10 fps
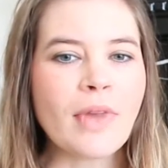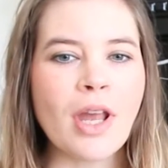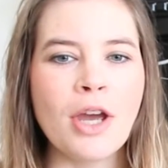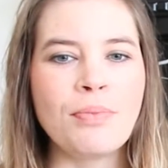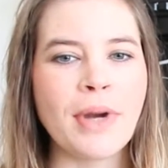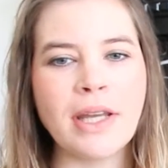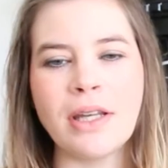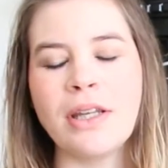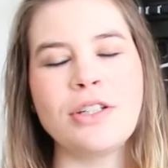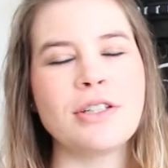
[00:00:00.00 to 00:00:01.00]
A
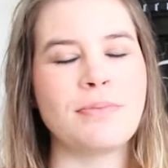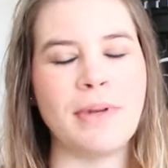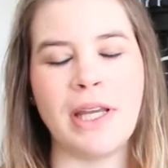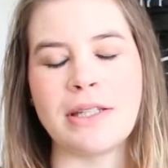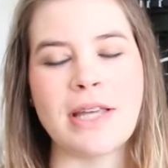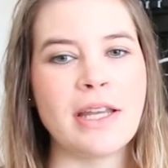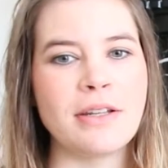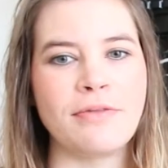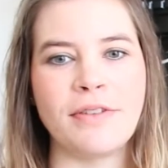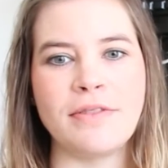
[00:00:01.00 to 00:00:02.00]
break can just be 10
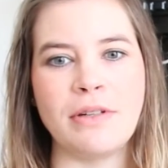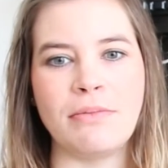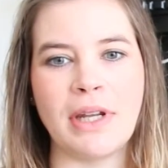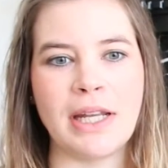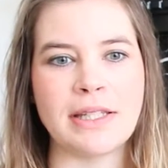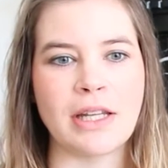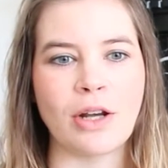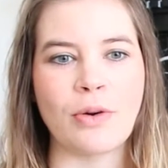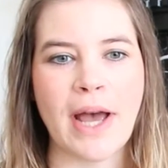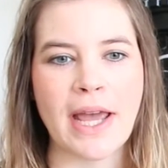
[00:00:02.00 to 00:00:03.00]
to 15 minutes in
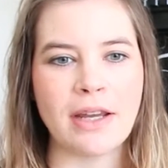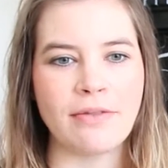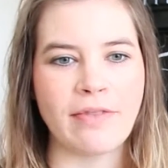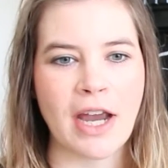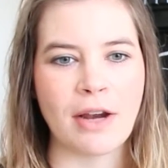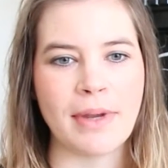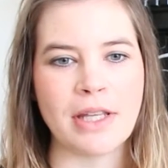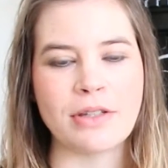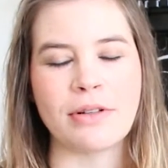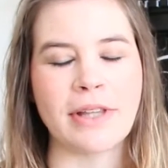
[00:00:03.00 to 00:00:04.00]
a quiet
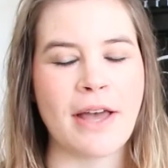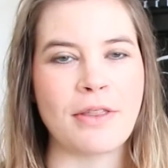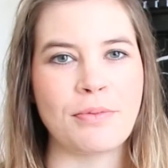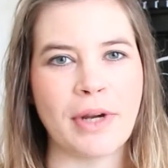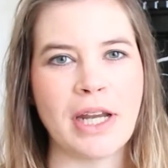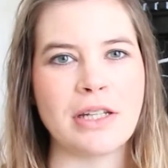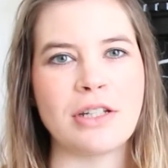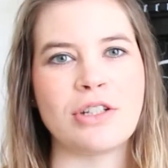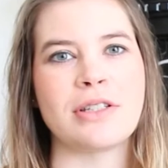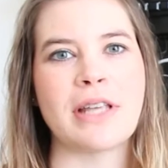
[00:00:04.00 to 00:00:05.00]
environment to allow the brain
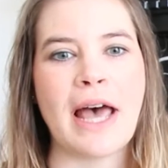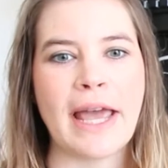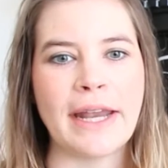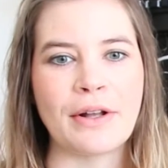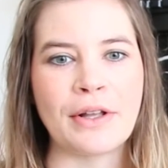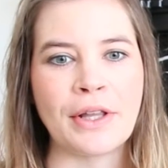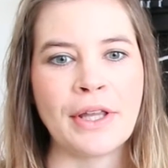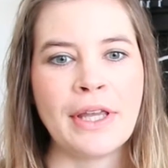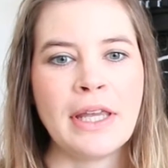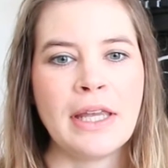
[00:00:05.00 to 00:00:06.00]
to just idle
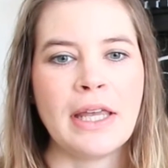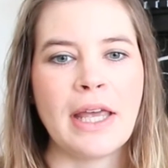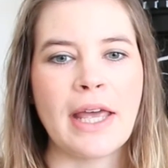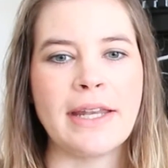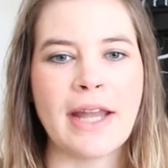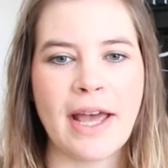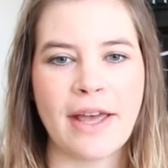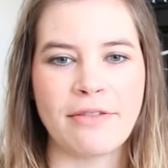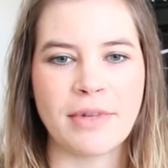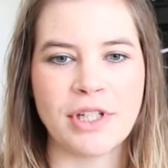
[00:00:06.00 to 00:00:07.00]
and not
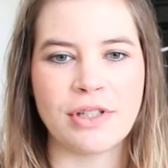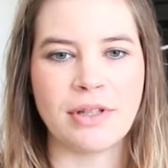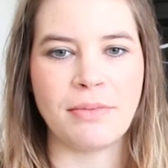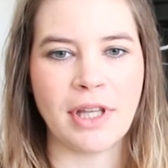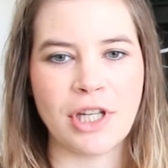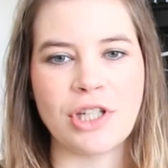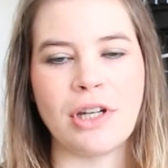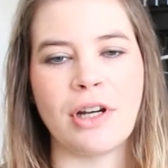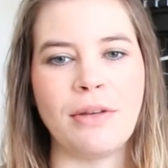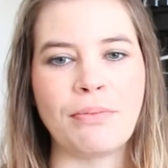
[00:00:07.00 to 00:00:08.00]
have much
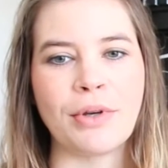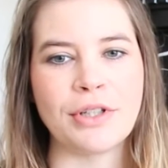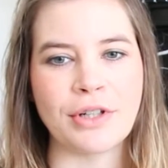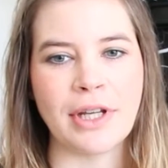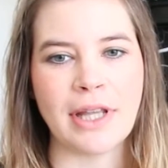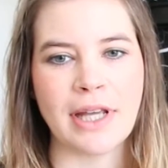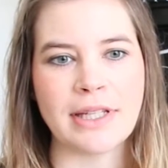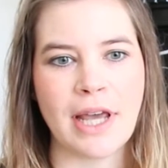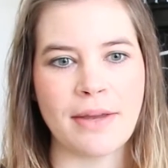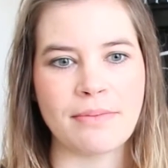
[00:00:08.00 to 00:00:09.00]
stimulation or input during that
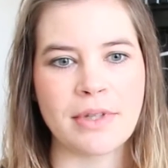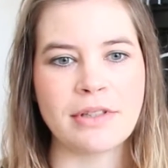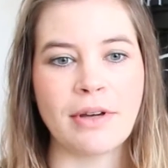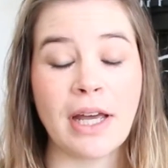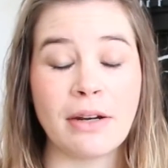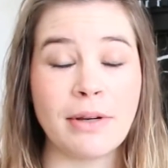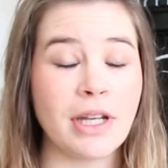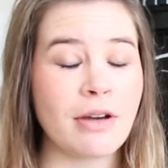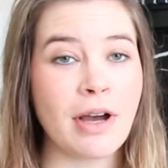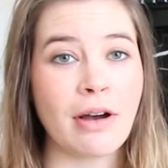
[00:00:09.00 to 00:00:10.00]
time. So how do we
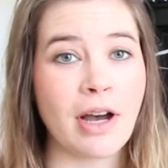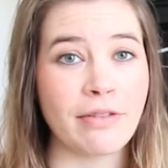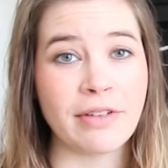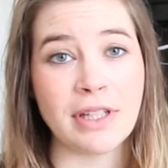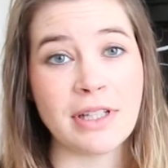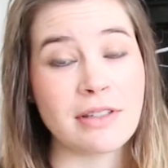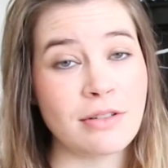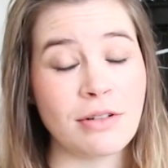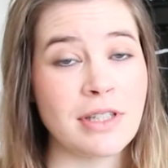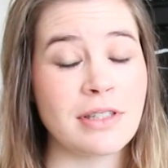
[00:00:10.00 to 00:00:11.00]
know how often these
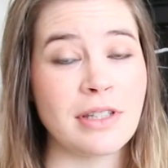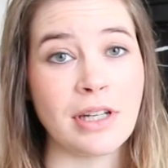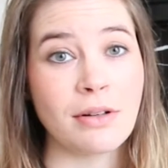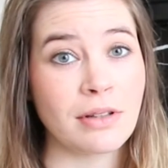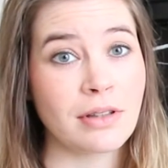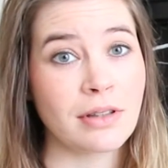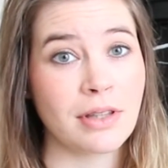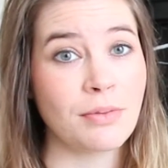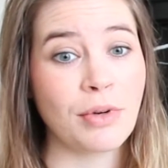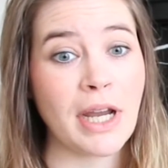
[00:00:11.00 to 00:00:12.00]
students need
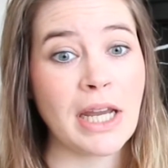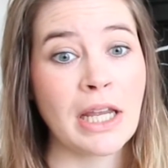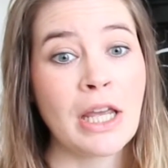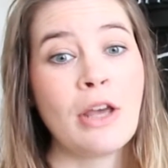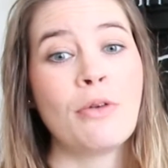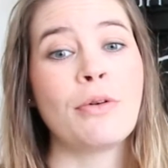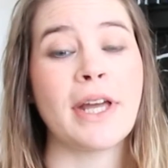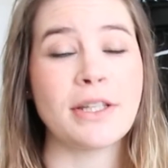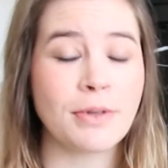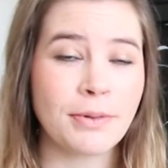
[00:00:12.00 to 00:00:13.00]
the break? Well,
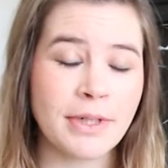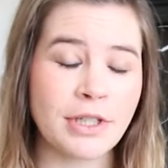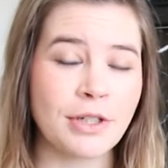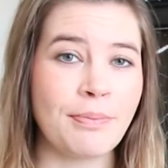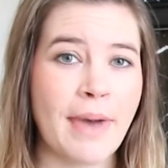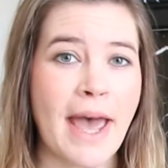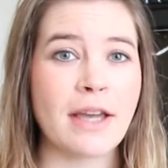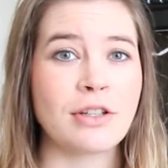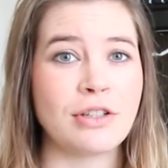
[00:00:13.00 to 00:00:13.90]
that's where we turn back